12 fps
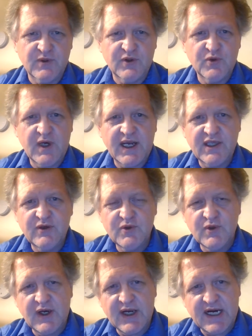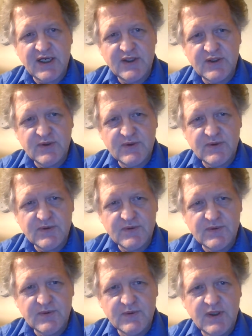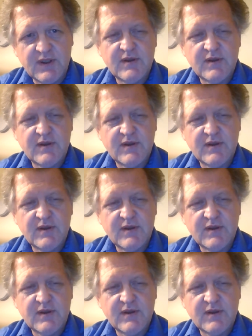Who are you? Who are you?